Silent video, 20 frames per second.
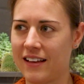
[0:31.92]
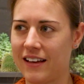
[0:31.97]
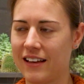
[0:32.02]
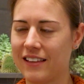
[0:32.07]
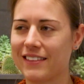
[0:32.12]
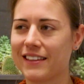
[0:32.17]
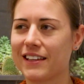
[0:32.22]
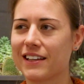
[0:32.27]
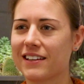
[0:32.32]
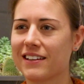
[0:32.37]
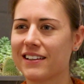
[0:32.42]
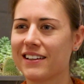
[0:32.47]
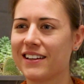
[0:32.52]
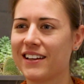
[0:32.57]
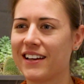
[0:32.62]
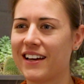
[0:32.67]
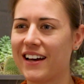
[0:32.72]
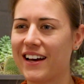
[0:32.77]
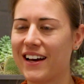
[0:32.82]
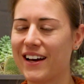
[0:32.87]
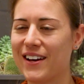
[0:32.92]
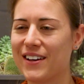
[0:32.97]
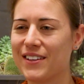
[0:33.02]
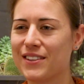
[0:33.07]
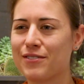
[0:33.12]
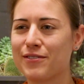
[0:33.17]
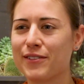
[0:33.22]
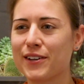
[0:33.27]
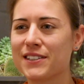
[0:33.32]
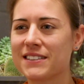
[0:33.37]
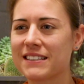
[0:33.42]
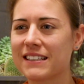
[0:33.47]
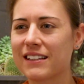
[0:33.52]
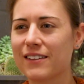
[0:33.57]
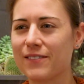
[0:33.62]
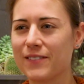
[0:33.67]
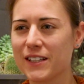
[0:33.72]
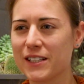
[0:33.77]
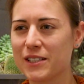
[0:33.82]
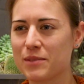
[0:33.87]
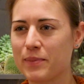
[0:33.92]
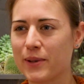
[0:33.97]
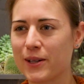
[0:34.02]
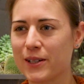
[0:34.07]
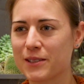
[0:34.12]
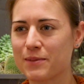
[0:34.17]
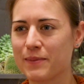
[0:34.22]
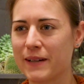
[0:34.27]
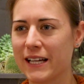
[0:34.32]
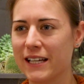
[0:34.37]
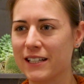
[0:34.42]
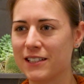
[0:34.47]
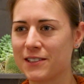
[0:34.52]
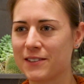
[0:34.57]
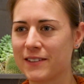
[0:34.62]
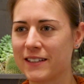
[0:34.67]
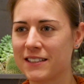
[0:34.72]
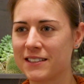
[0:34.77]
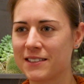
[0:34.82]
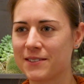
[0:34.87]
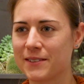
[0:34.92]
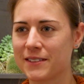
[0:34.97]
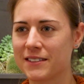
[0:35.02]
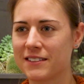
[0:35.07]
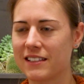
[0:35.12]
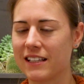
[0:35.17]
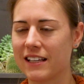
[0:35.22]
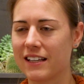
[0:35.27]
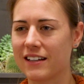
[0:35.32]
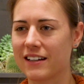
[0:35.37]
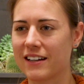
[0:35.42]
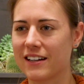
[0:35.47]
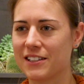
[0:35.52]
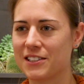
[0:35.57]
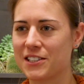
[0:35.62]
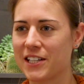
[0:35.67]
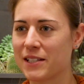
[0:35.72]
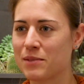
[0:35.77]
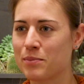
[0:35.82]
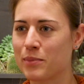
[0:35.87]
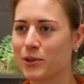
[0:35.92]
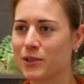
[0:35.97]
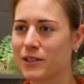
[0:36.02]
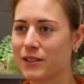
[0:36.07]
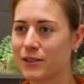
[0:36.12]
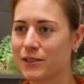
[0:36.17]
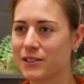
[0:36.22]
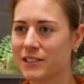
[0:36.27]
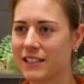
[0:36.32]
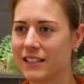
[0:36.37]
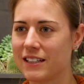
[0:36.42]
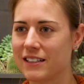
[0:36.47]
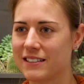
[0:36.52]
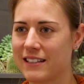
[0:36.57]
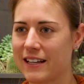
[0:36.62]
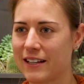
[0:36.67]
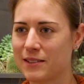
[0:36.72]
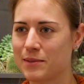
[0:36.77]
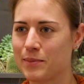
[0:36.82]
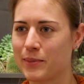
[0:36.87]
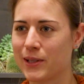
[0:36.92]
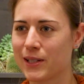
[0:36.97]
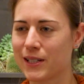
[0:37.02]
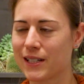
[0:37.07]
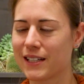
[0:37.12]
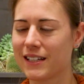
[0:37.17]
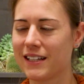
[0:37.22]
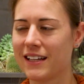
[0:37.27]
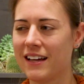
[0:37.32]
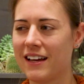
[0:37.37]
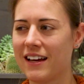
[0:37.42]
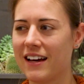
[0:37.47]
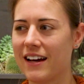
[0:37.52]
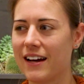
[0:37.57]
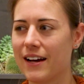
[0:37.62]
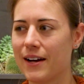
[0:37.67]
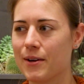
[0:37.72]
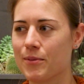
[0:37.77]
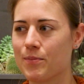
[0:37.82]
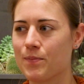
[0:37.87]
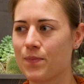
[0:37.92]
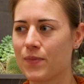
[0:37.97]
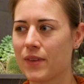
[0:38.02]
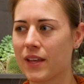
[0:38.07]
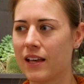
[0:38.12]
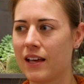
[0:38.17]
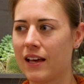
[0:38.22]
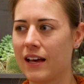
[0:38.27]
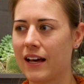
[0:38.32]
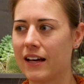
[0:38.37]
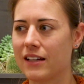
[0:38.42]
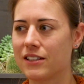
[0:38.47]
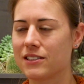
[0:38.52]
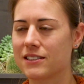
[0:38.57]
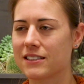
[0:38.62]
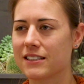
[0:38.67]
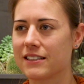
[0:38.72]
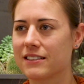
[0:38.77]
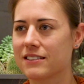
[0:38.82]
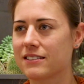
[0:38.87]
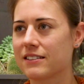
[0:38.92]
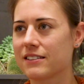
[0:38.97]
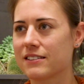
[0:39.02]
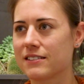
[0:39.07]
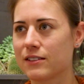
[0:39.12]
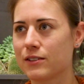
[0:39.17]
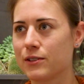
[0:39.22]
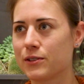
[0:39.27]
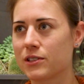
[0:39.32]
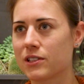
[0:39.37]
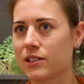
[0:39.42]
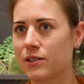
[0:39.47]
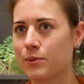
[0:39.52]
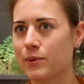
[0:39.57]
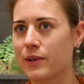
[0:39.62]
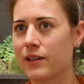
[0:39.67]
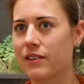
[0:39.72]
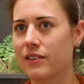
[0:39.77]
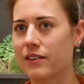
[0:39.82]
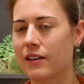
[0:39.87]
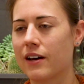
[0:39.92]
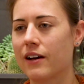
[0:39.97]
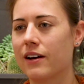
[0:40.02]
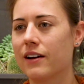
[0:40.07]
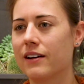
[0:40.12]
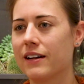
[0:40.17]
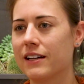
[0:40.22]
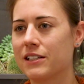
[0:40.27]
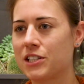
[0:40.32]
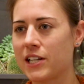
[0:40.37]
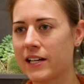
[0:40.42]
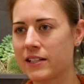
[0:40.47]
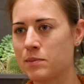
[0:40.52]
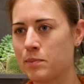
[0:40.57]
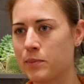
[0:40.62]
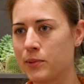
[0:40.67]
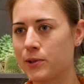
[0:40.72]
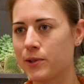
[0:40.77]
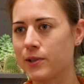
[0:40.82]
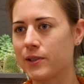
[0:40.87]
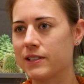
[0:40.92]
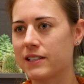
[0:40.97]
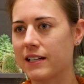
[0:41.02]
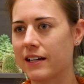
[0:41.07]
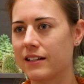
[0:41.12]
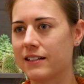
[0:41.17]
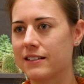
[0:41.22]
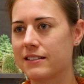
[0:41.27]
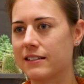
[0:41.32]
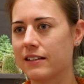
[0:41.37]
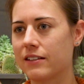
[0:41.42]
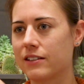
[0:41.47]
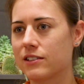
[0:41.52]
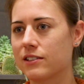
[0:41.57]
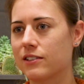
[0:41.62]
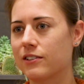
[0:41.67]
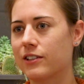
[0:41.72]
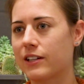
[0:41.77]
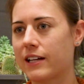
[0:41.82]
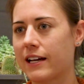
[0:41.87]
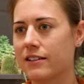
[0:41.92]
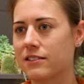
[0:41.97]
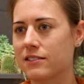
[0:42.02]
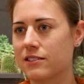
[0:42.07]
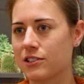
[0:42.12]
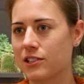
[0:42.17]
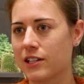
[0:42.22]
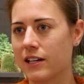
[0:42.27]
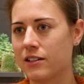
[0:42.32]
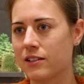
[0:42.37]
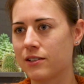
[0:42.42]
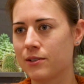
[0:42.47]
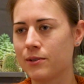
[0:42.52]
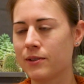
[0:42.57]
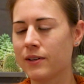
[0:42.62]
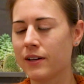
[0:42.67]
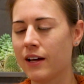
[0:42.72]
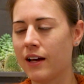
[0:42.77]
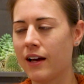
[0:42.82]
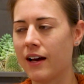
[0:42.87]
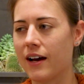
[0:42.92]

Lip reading: I think the first thing that really sparked my interest was seeing a chessboard illusion in a textbook. And it's this illusion with a chessboard and a cylinder that casts a shadow.